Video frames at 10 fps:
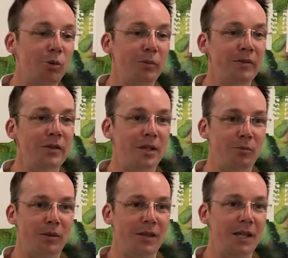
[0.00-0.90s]
what we've seen
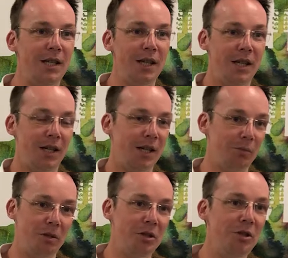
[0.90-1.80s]
with the
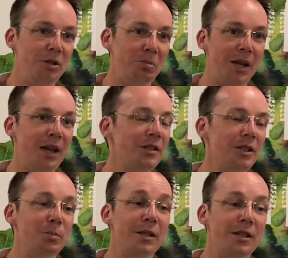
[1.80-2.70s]
new UPS
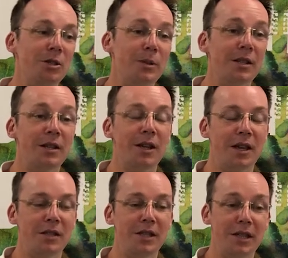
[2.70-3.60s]
there's been
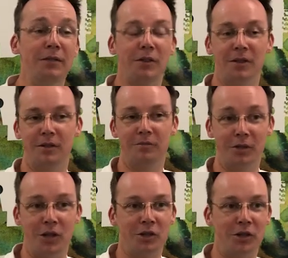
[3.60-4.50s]
a significant
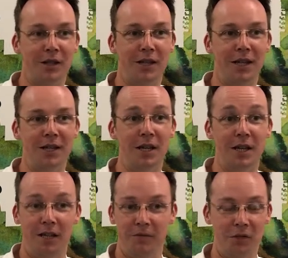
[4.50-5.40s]
reduction in
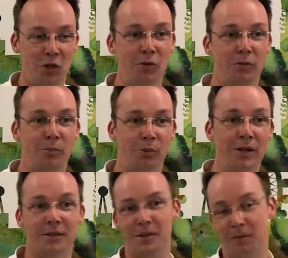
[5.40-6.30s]
physical
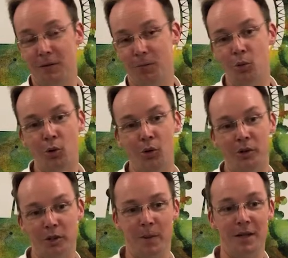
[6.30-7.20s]
footprint. So we've got more
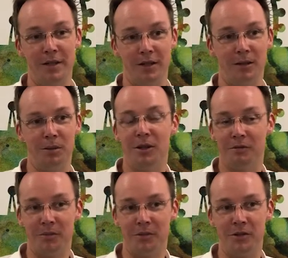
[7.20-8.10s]
space in our
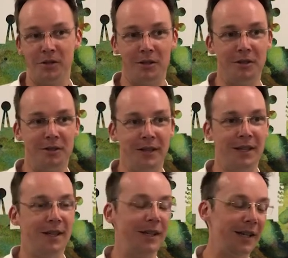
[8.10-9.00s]
plant rooms to
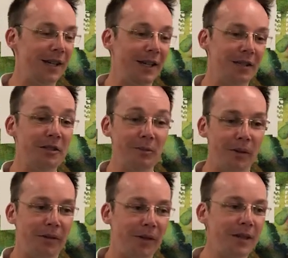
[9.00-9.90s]
do
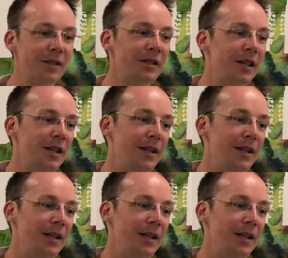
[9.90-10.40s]
other things.